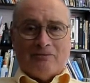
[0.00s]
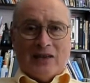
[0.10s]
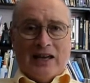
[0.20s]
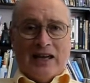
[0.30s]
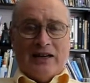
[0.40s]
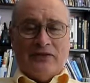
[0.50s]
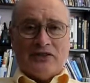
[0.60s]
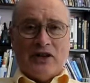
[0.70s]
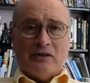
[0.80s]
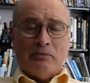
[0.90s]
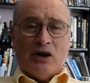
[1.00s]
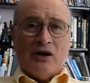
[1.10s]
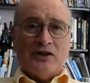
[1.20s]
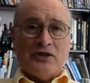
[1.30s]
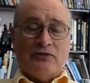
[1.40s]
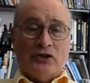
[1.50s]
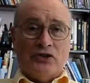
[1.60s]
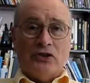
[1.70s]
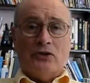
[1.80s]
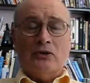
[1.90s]
And the second part is, if you
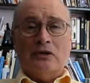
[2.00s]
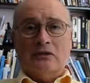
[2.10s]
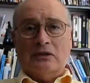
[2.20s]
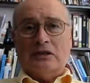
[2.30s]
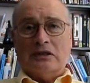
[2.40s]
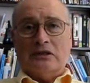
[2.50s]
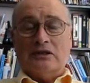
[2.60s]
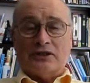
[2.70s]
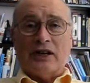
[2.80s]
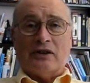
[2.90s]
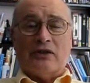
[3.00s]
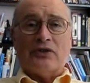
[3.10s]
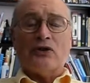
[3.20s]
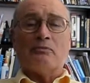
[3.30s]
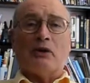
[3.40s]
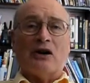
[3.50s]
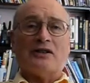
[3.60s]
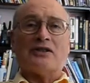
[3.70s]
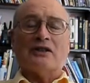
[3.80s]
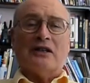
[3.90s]
do, second and third
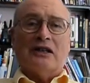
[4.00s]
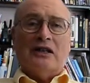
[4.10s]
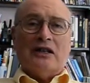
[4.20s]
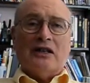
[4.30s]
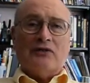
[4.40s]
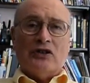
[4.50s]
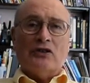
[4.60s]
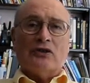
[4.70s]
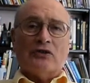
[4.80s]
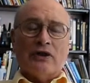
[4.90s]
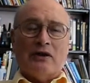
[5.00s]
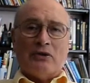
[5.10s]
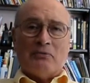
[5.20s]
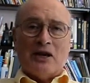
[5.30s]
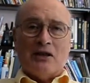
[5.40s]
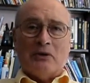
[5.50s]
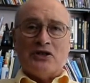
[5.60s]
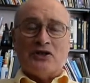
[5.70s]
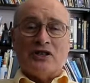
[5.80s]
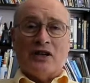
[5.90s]
parts, if you do agree with me that we
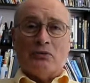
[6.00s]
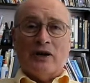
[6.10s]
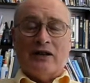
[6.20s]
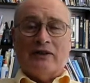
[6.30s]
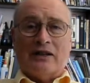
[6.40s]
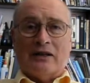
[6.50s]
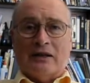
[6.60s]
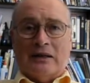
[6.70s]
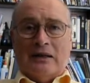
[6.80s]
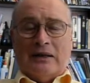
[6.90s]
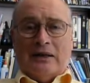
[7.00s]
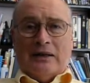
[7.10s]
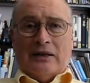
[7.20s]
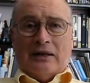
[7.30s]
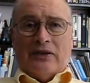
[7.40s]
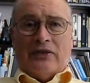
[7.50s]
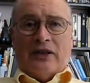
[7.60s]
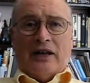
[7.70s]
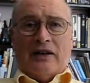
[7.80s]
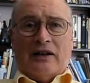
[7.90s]
should get rid of it,
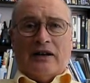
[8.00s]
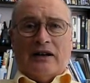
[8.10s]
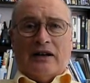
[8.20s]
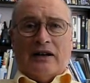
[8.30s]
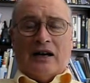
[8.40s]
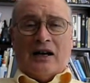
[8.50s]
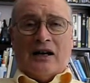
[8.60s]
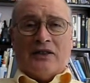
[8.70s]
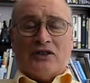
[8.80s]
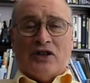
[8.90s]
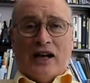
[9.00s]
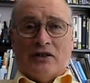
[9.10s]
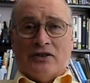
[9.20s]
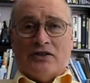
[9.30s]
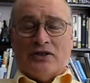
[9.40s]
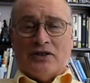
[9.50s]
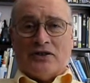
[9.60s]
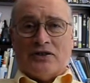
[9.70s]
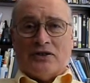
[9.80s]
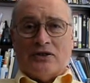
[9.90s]
then the challenge is
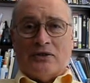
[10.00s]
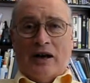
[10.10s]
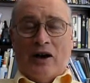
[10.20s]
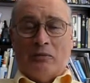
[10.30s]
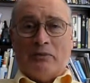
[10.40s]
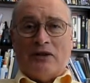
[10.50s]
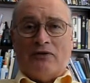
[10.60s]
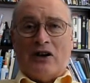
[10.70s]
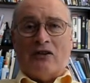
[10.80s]
to help me figure